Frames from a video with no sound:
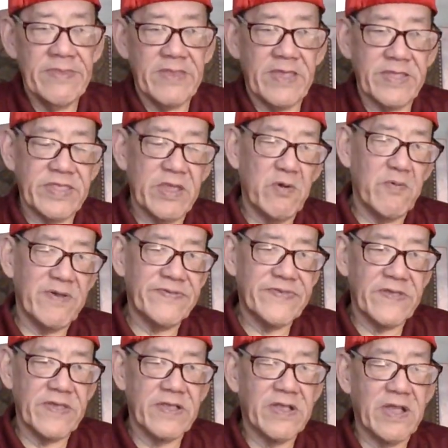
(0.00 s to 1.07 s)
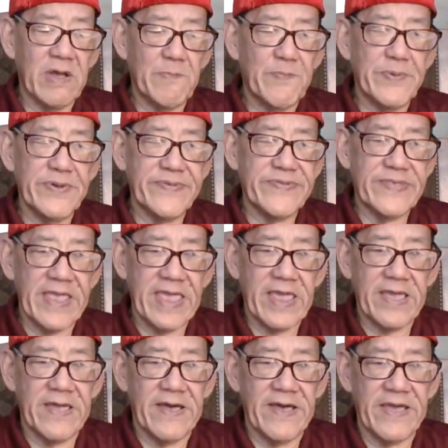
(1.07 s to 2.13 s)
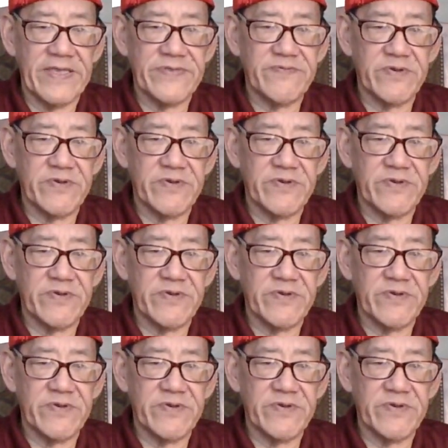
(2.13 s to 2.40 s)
And they arrested a couple of state guys